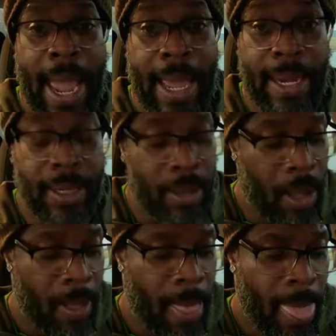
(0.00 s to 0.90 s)

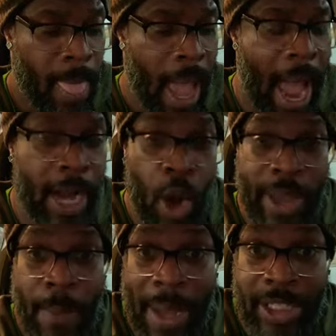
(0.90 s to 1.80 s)
and
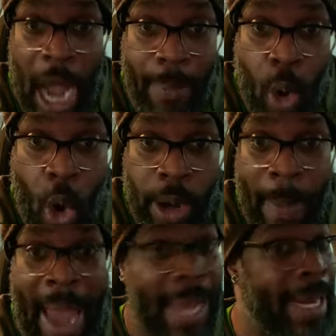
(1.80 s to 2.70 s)
I go get my
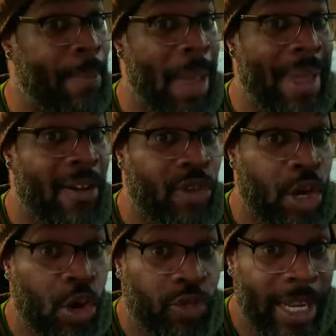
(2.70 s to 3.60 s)
top quarterback and
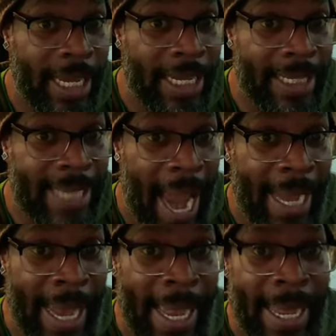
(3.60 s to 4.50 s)
then maybe a real, really
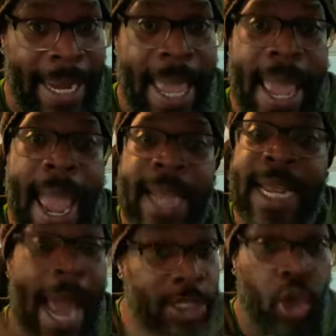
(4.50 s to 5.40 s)
good tight end,
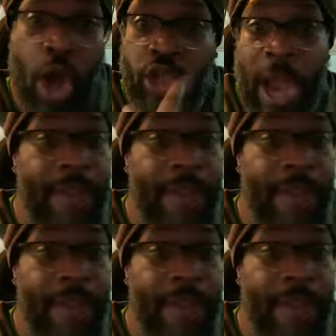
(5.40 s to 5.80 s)
then